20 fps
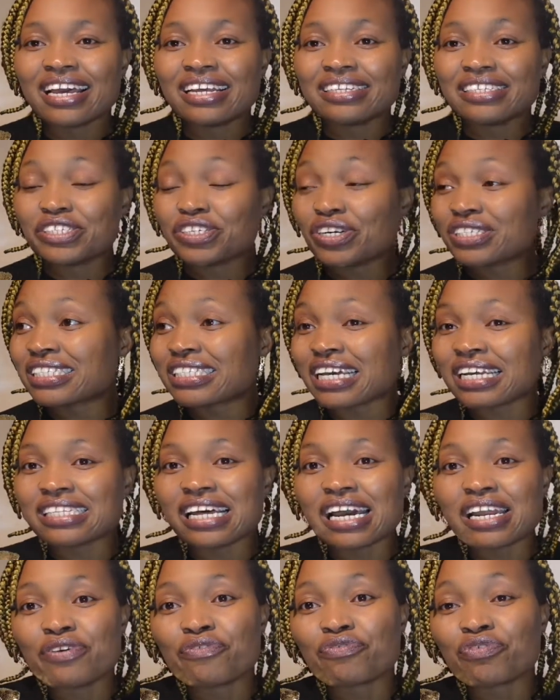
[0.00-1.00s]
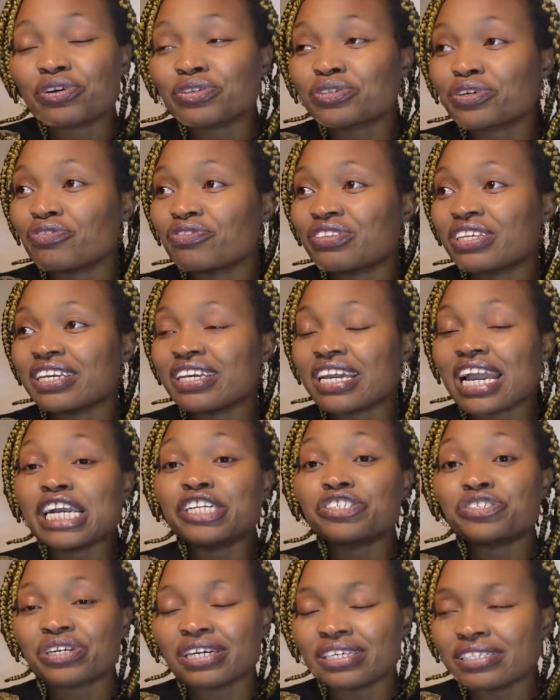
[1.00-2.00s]
They just sat down in front of the
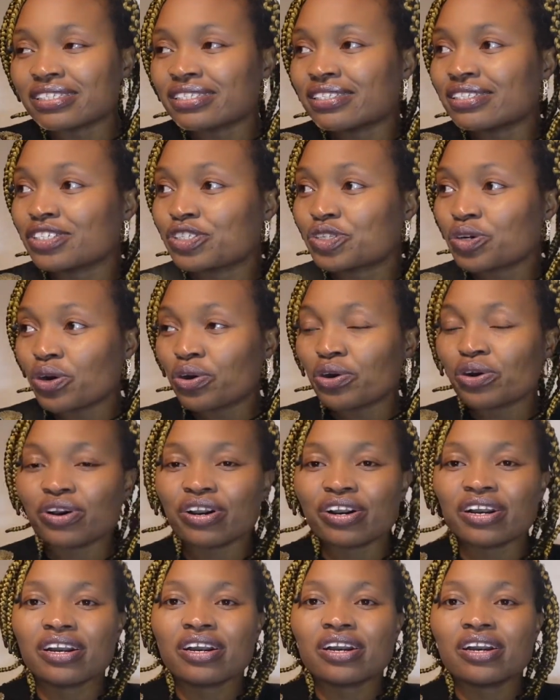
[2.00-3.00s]
entrance, the door.